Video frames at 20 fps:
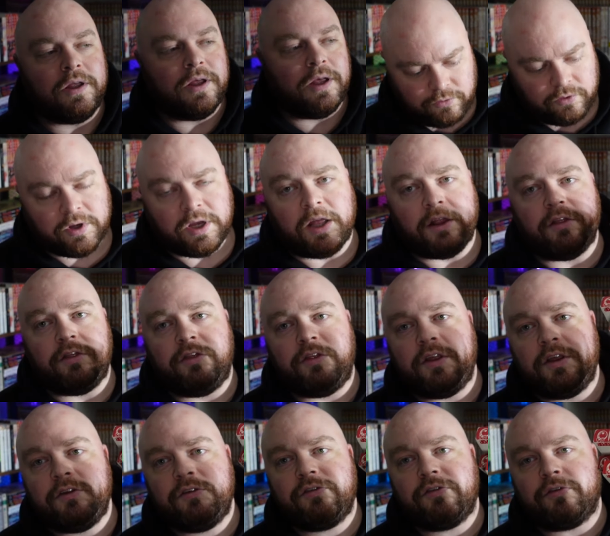So I got
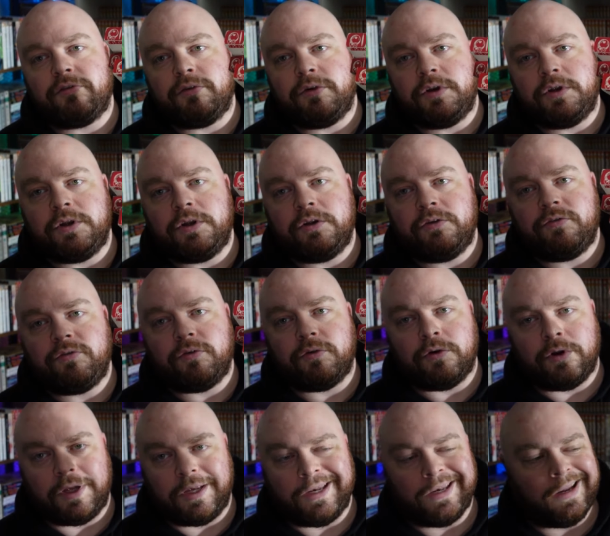these 3 for
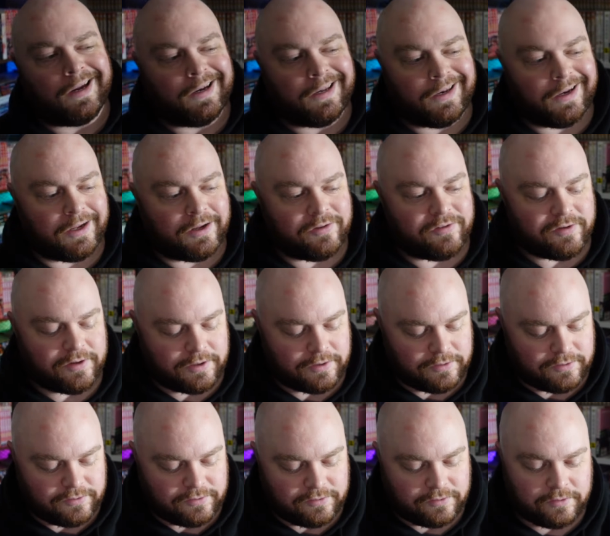like 99
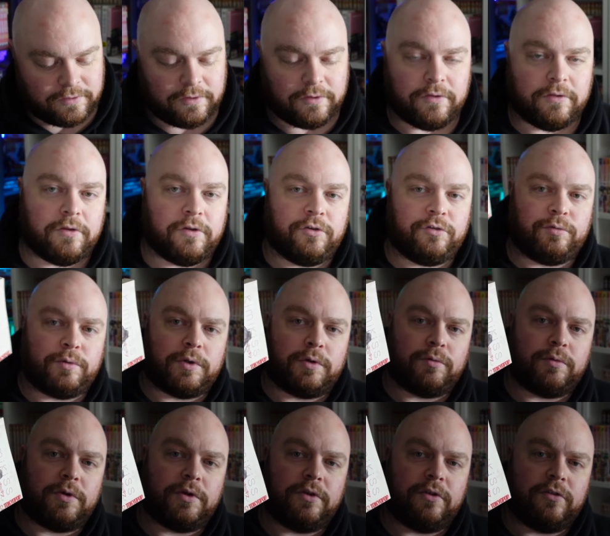cents. This one
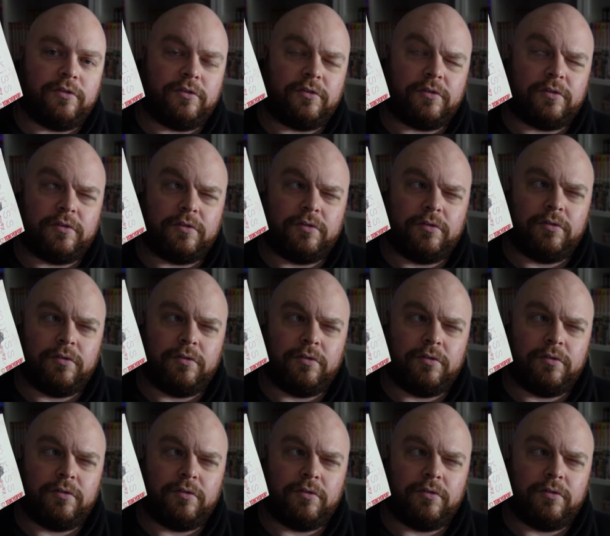was